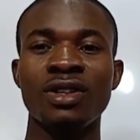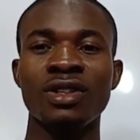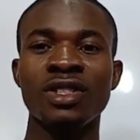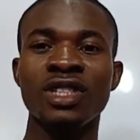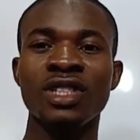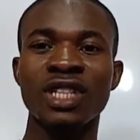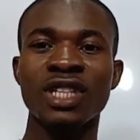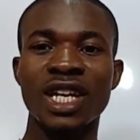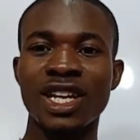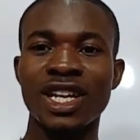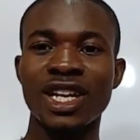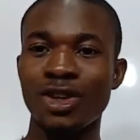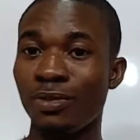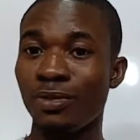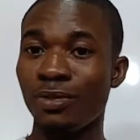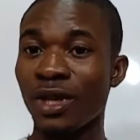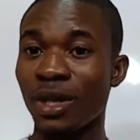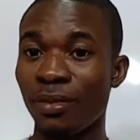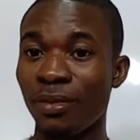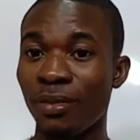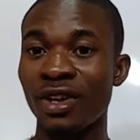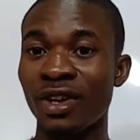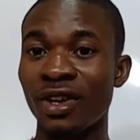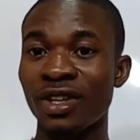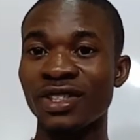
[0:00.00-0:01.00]
You ready to be
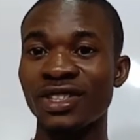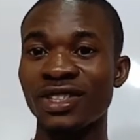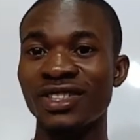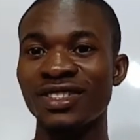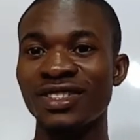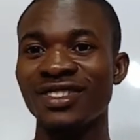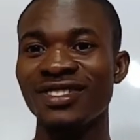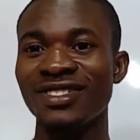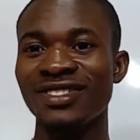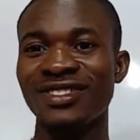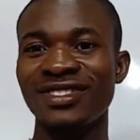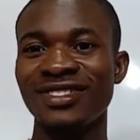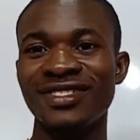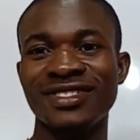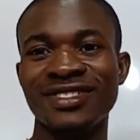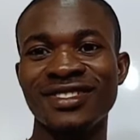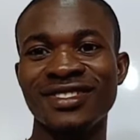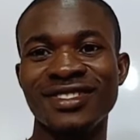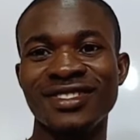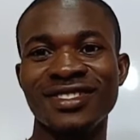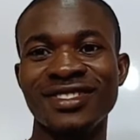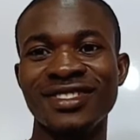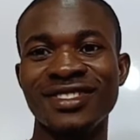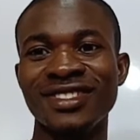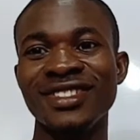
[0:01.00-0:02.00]
boss?
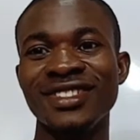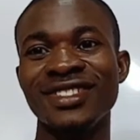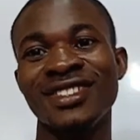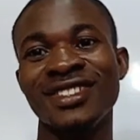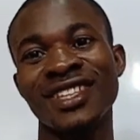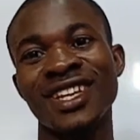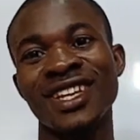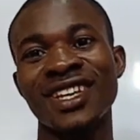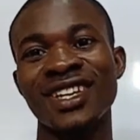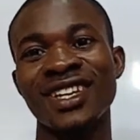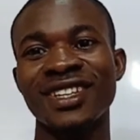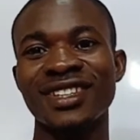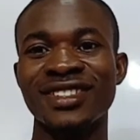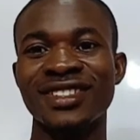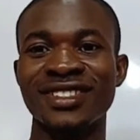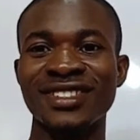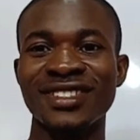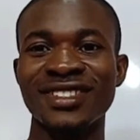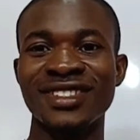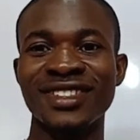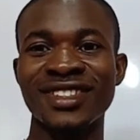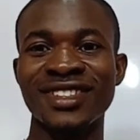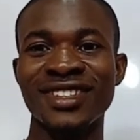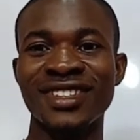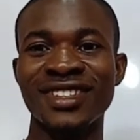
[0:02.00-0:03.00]
Then
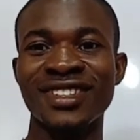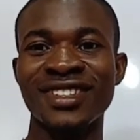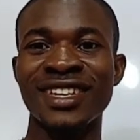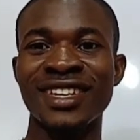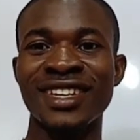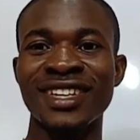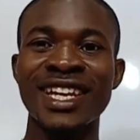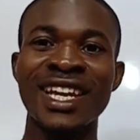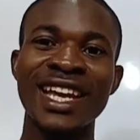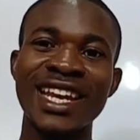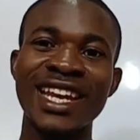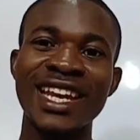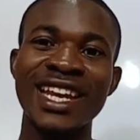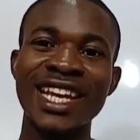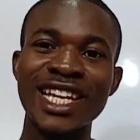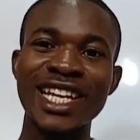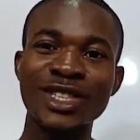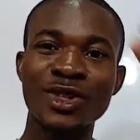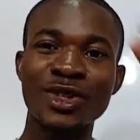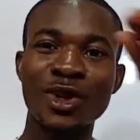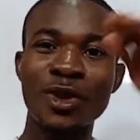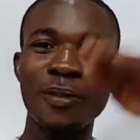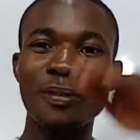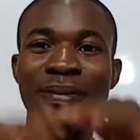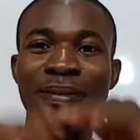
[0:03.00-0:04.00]
let's
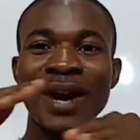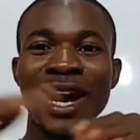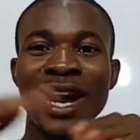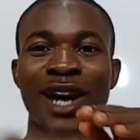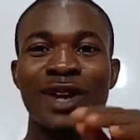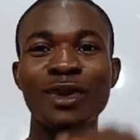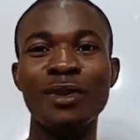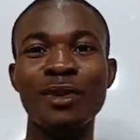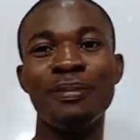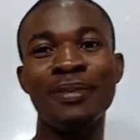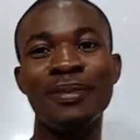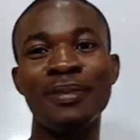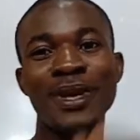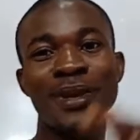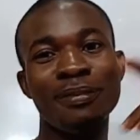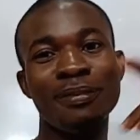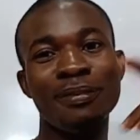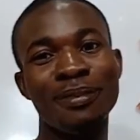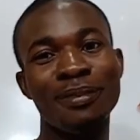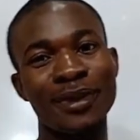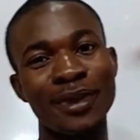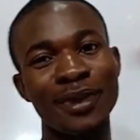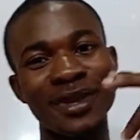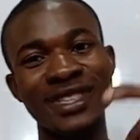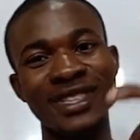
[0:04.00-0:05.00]
go back to being
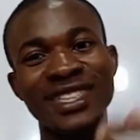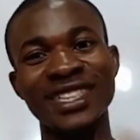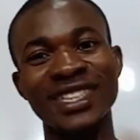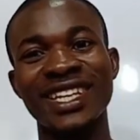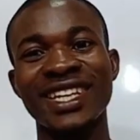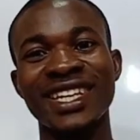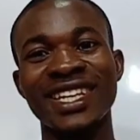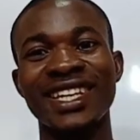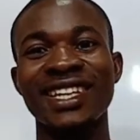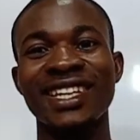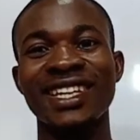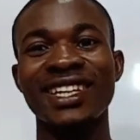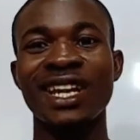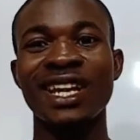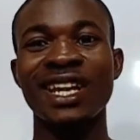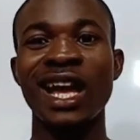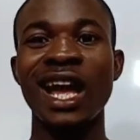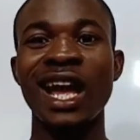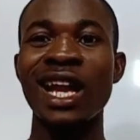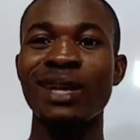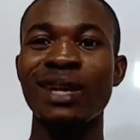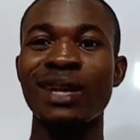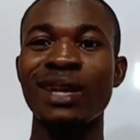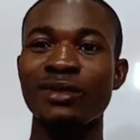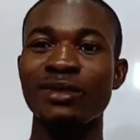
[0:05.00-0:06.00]
bossing again.
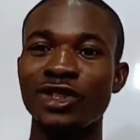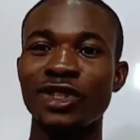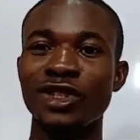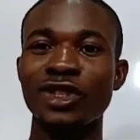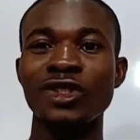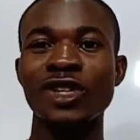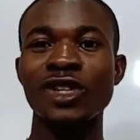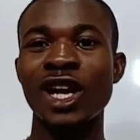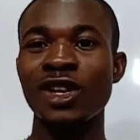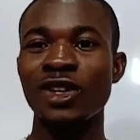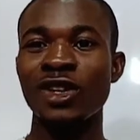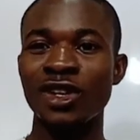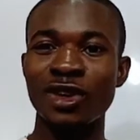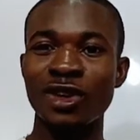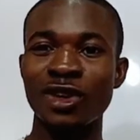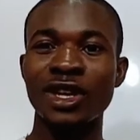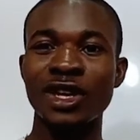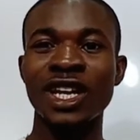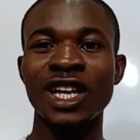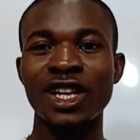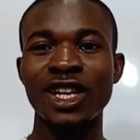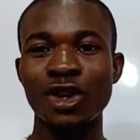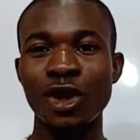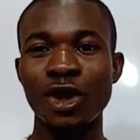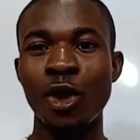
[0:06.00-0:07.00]
And I'm sure you are going to
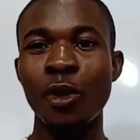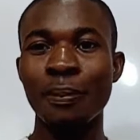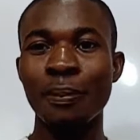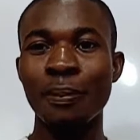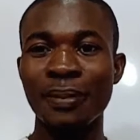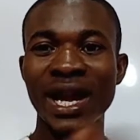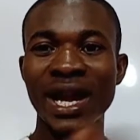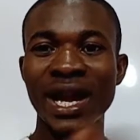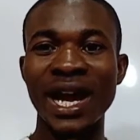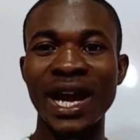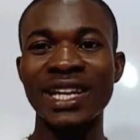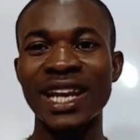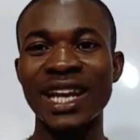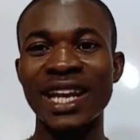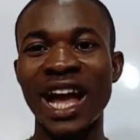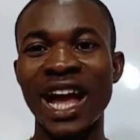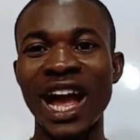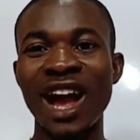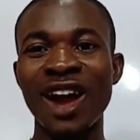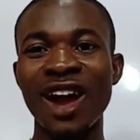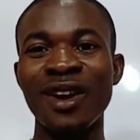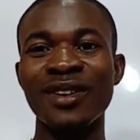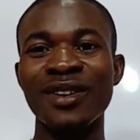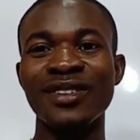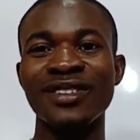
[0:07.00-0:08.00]
create your own brand
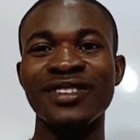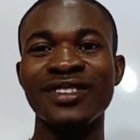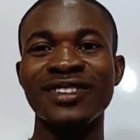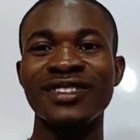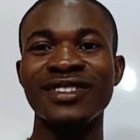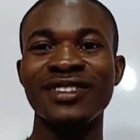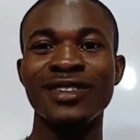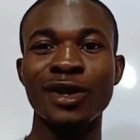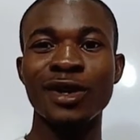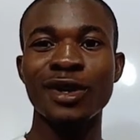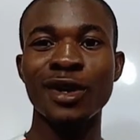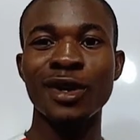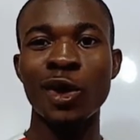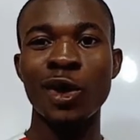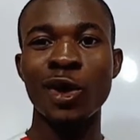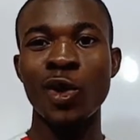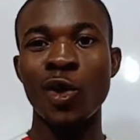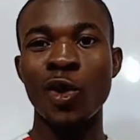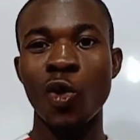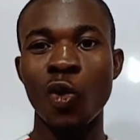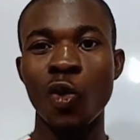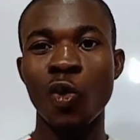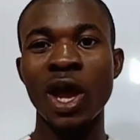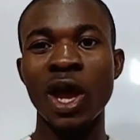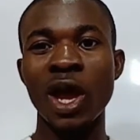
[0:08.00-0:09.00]
now.
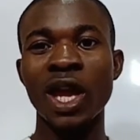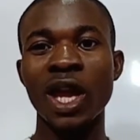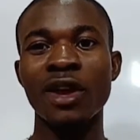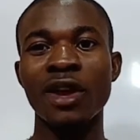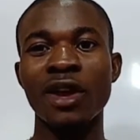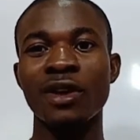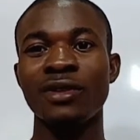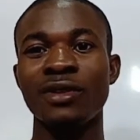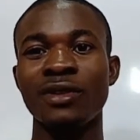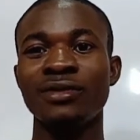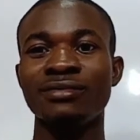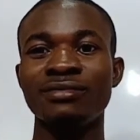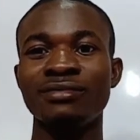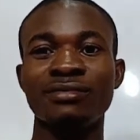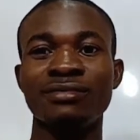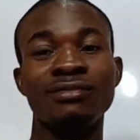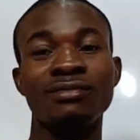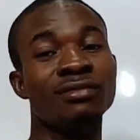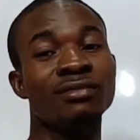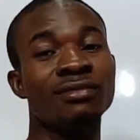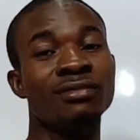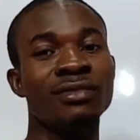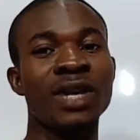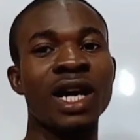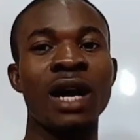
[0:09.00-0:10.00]
Welcome.
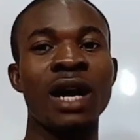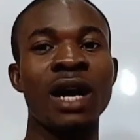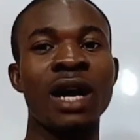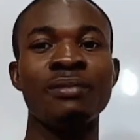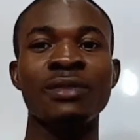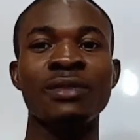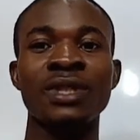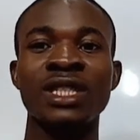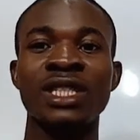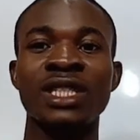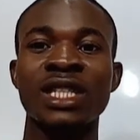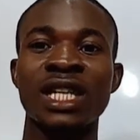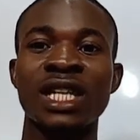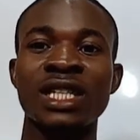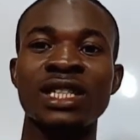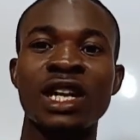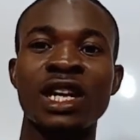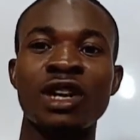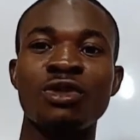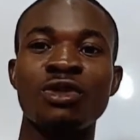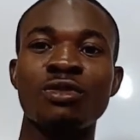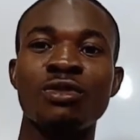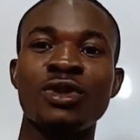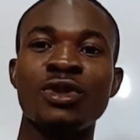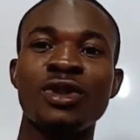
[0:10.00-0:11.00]
I'm Mister
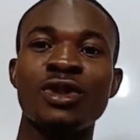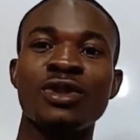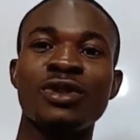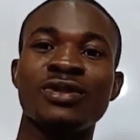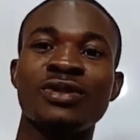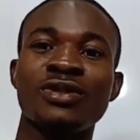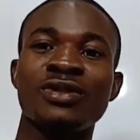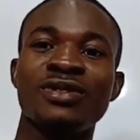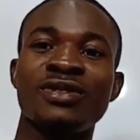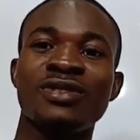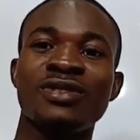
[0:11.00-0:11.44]
Jagmullo.